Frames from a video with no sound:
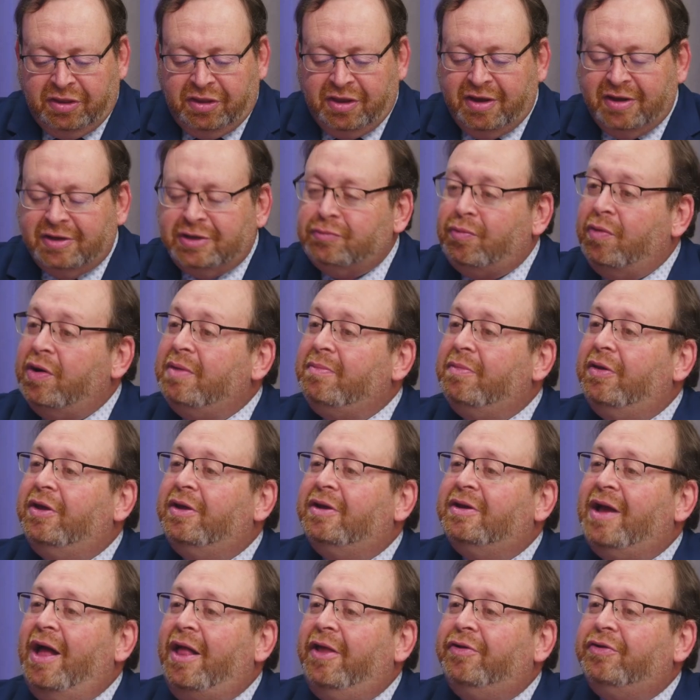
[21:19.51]
$20
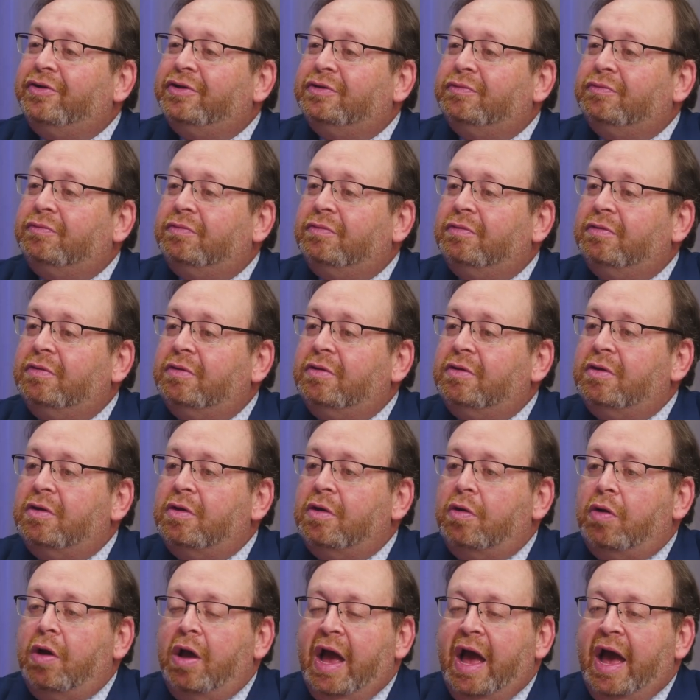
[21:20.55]
million.
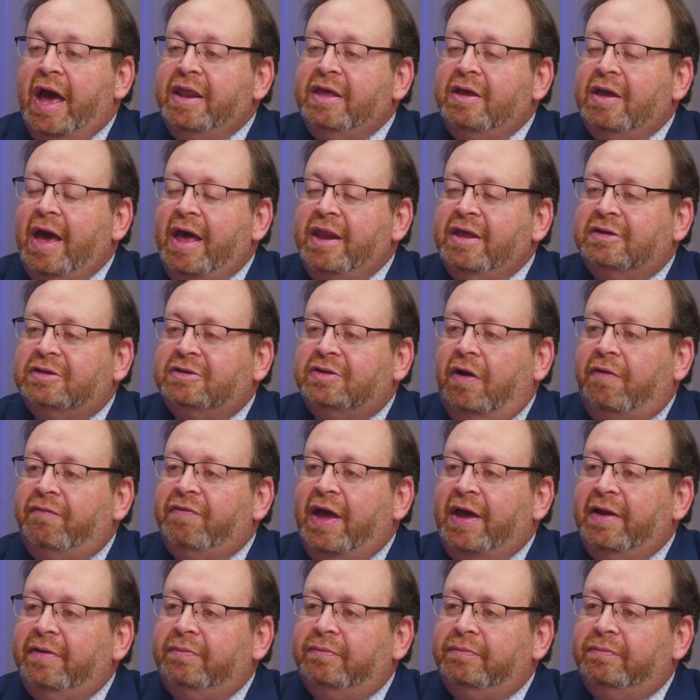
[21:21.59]
How do you solve that?